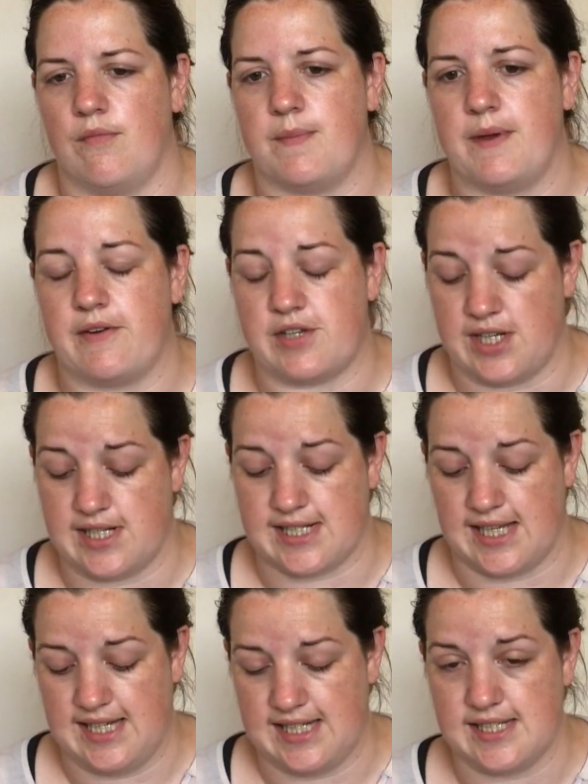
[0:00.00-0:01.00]
Mary Shelley
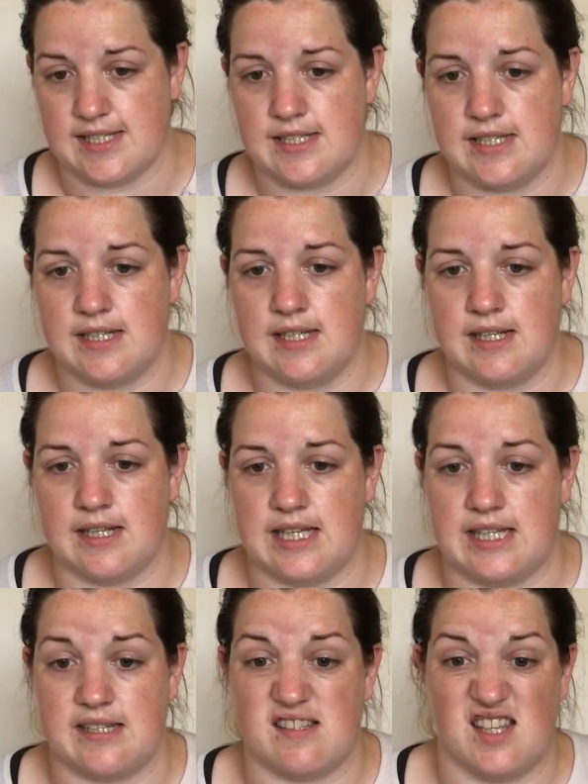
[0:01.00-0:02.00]
to hand
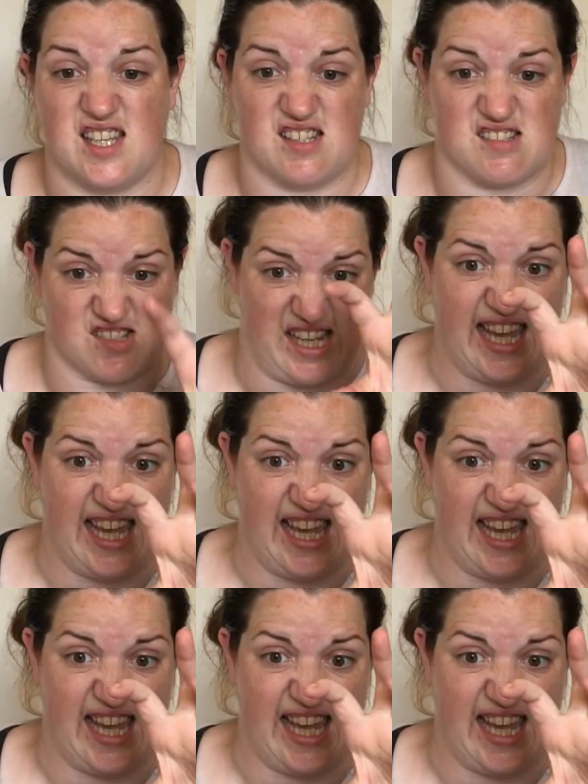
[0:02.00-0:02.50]
in